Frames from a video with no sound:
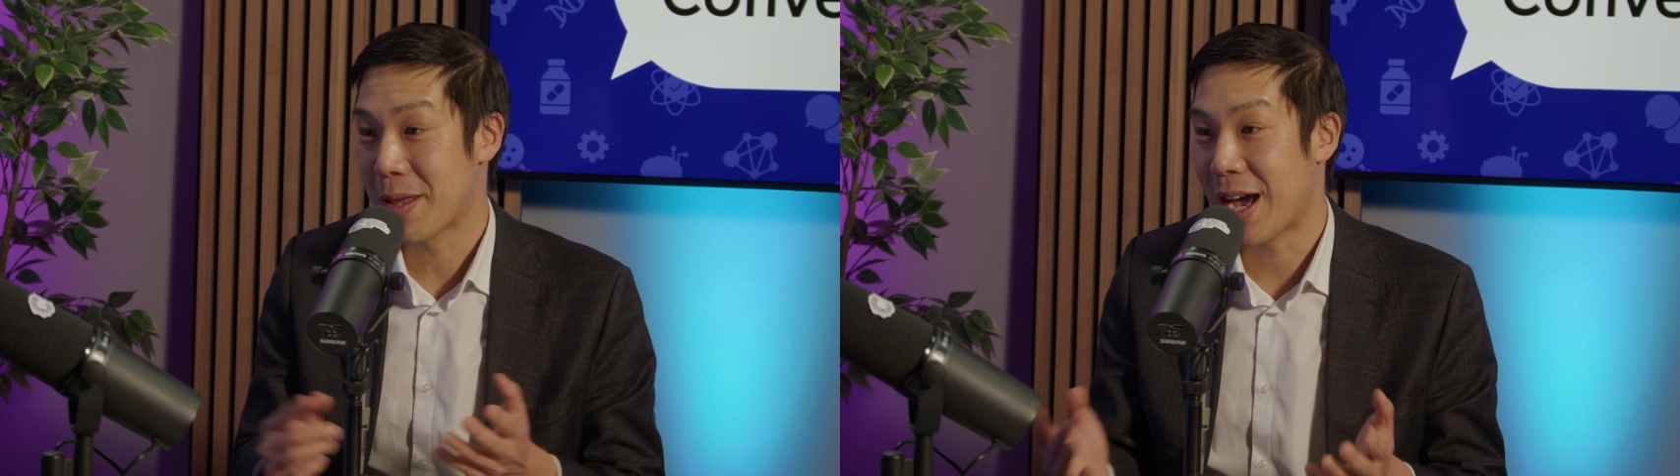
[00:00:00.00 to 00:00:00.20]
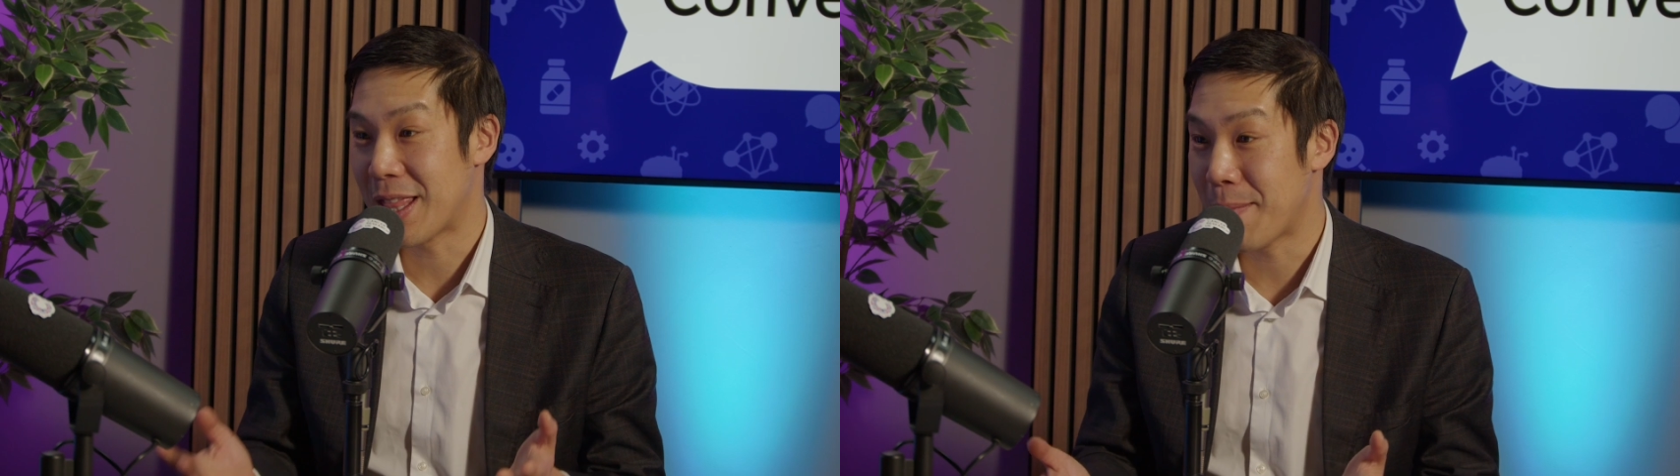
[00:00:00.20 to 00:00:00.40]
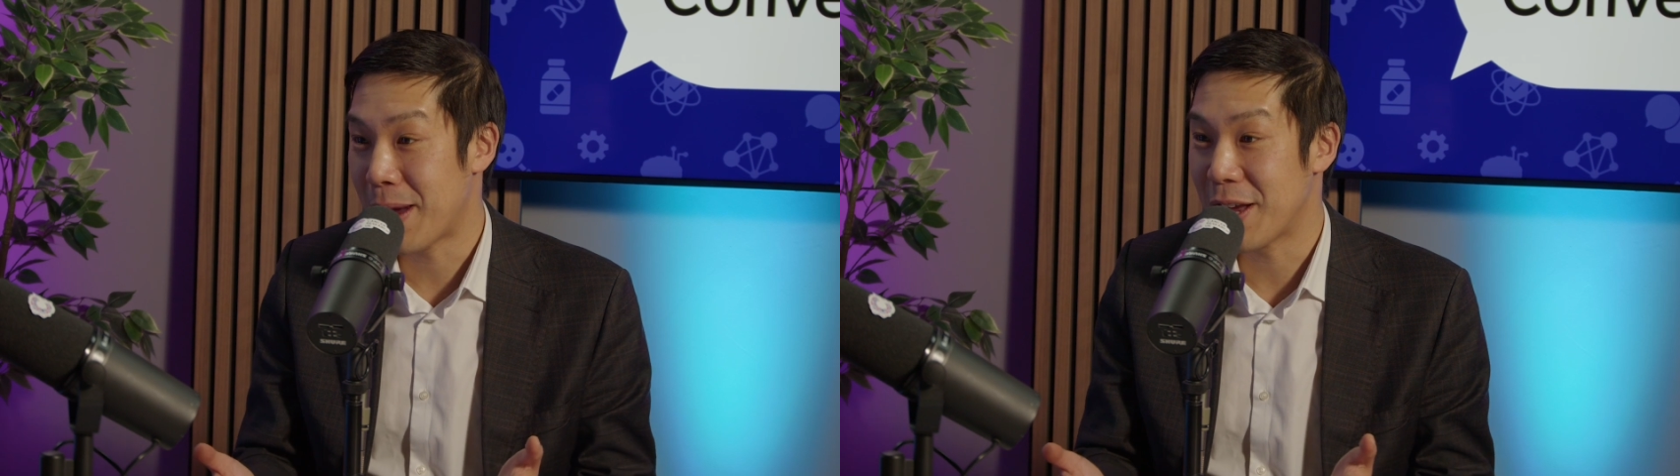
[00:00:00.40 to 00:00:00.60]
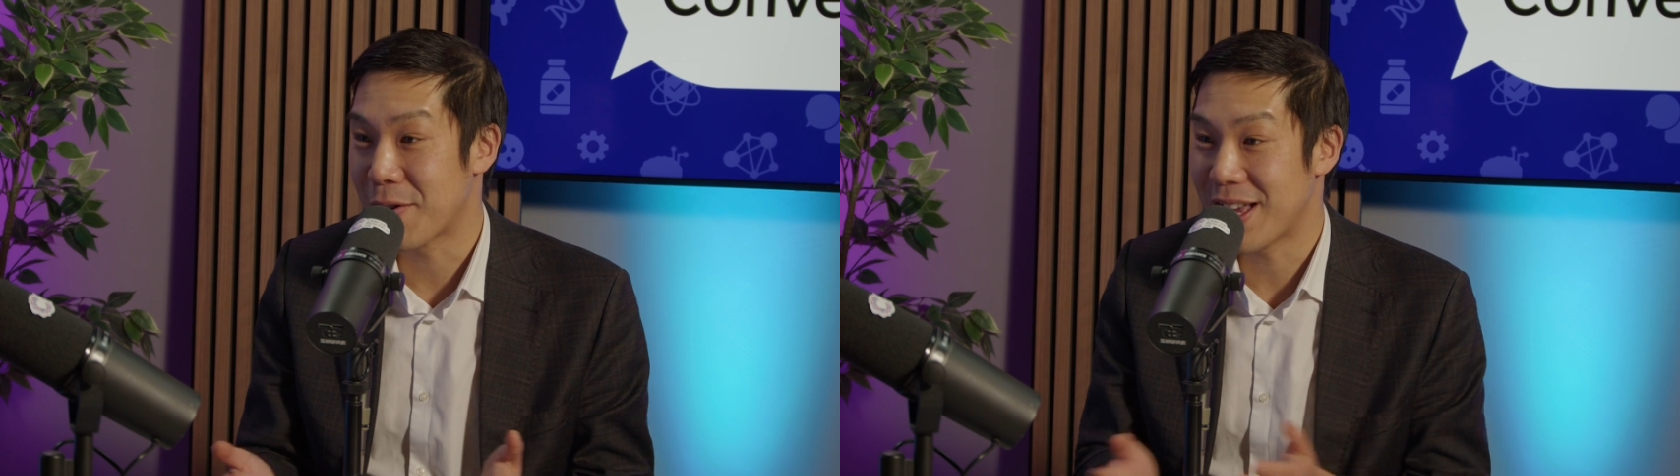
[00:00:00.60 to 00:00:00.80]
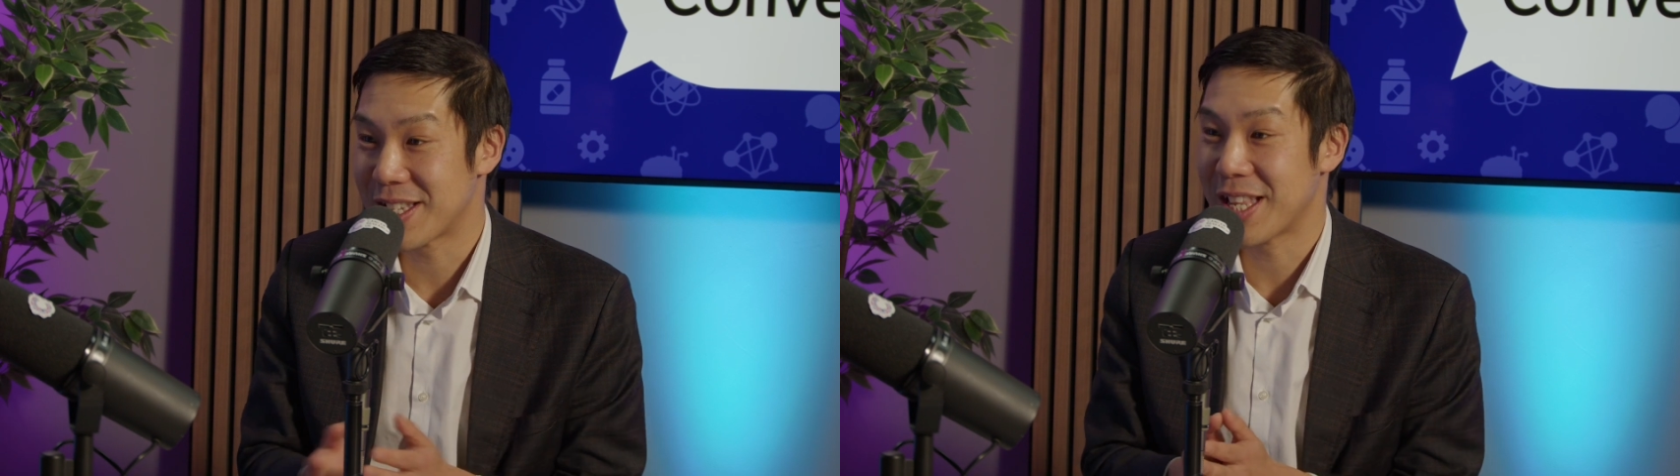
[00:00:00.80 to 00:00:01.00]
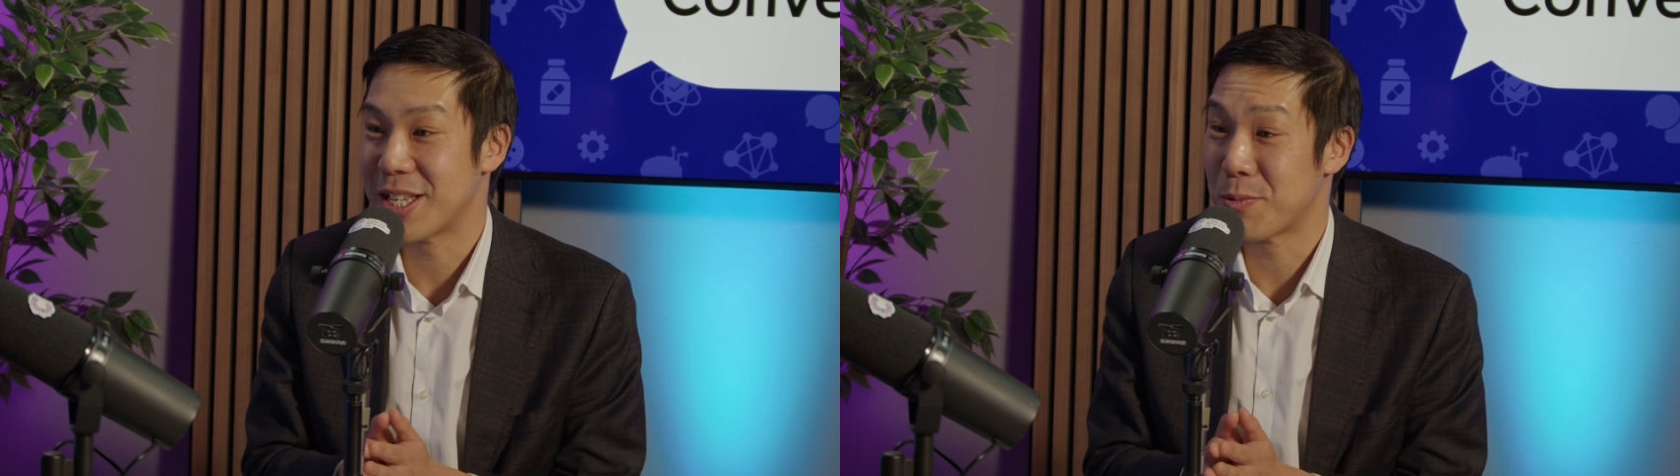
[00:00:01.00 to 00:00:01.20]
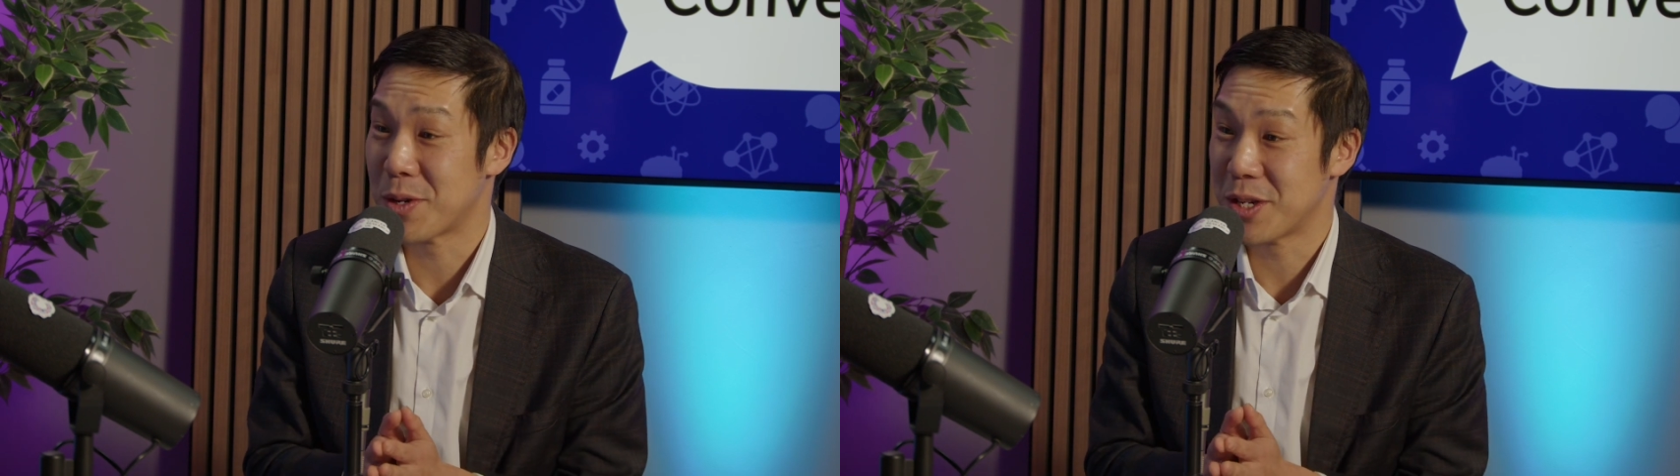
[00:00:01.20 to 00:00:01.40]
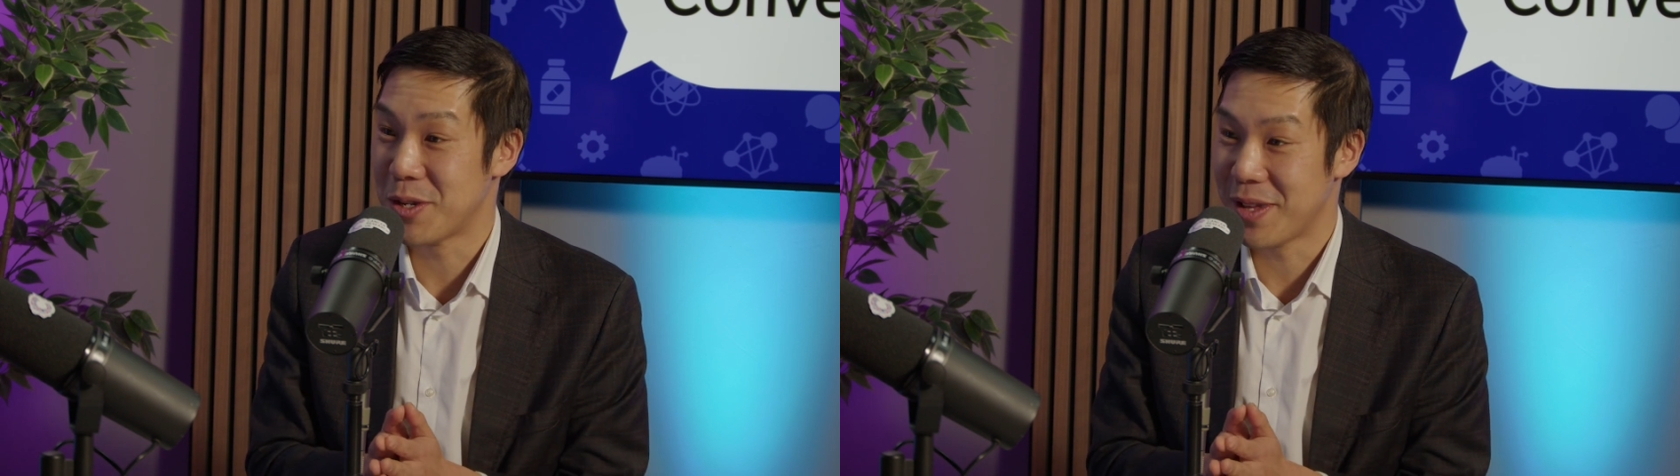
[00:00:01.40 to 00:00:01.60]
And there are many great centres
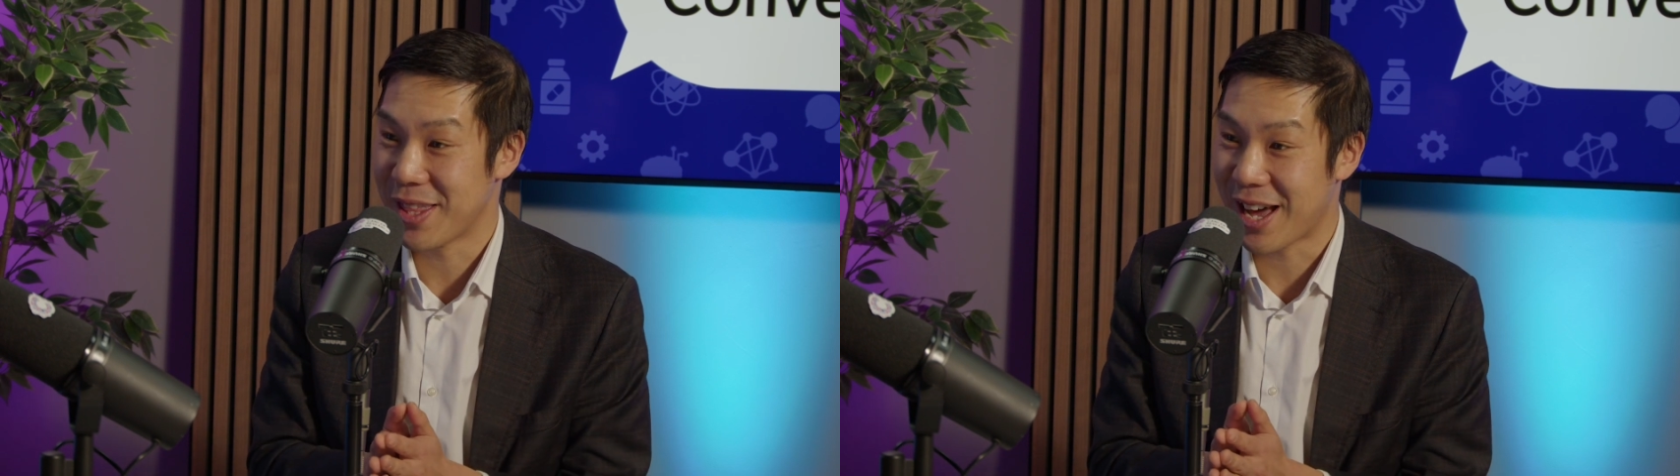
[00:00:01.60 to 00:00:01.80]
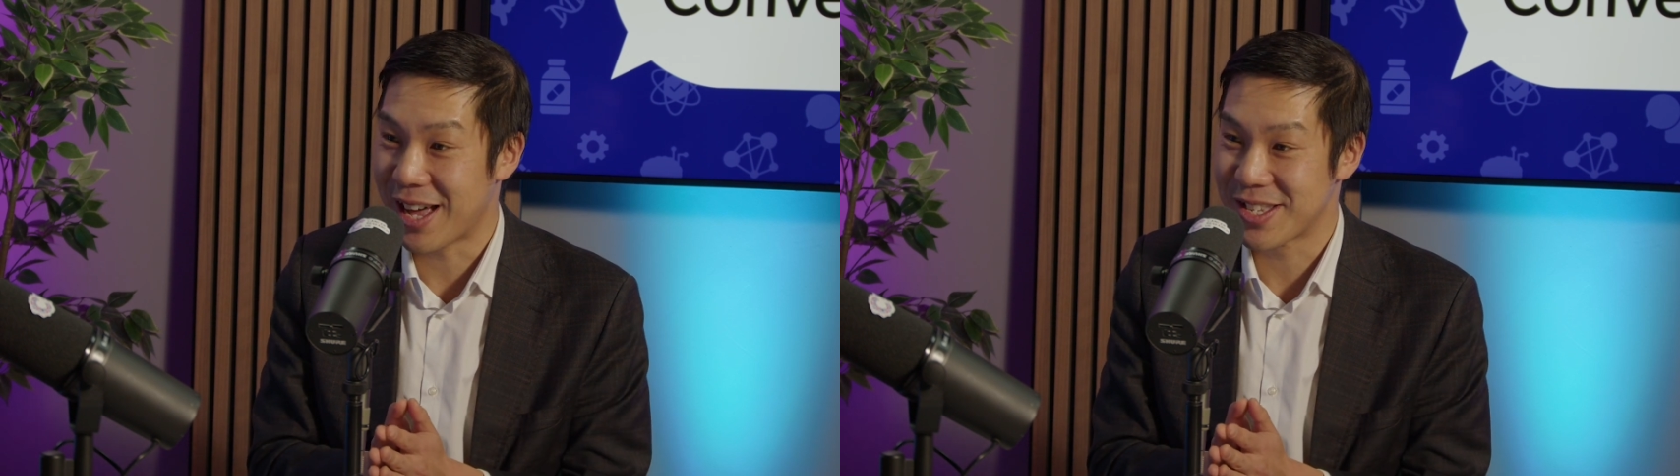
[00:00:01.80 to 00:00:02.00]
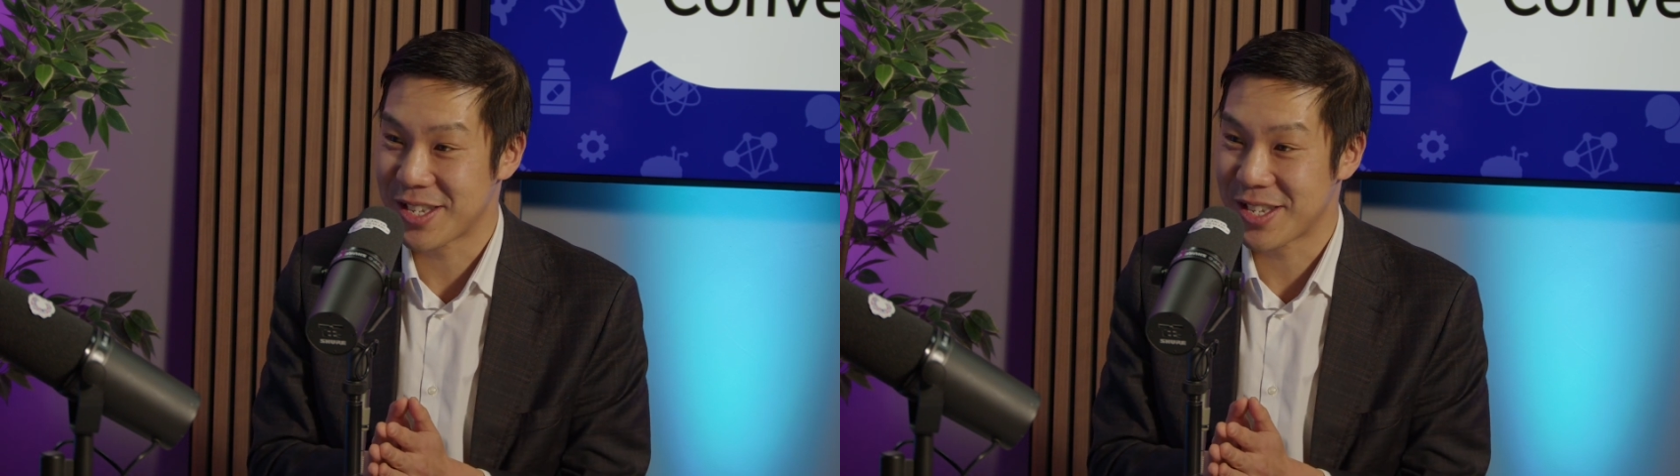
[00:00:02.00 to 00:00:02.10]
which are doing that.